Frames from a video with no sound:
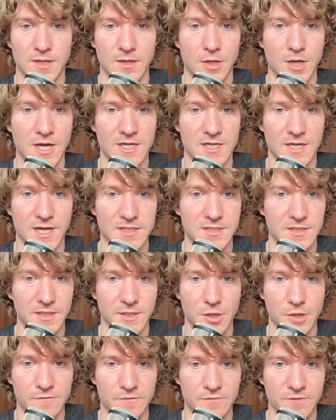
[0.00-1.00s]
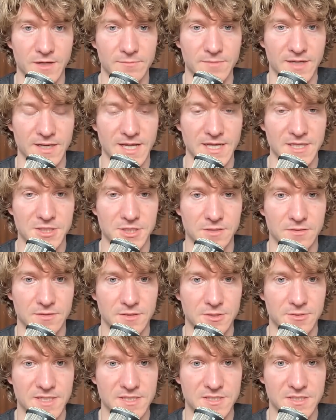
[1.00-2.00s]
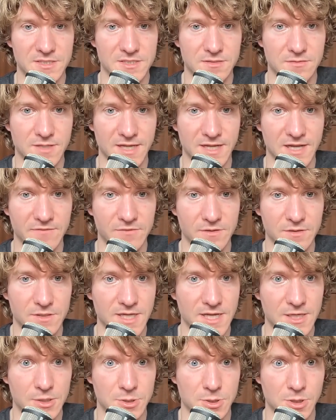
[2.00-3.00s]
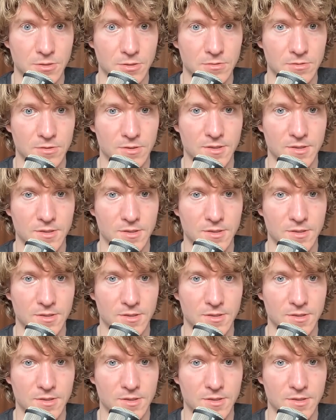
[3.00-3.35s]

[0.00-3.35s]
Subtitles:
utterly overrun by nature. The trees just take control.